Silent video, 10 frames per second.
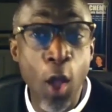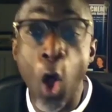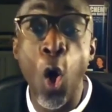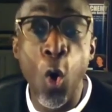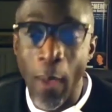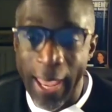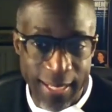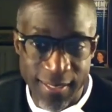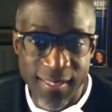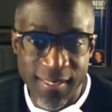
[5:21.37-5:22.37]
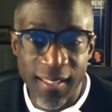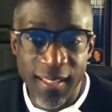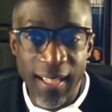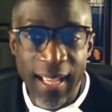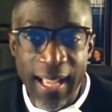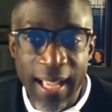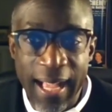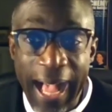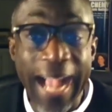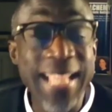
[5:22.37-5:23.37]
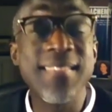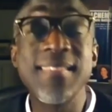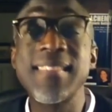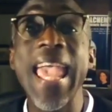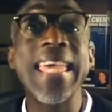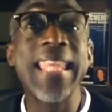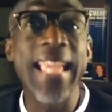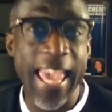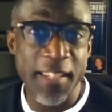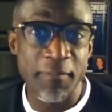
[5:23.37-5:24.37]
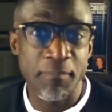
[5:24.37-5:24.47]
always. I say it again,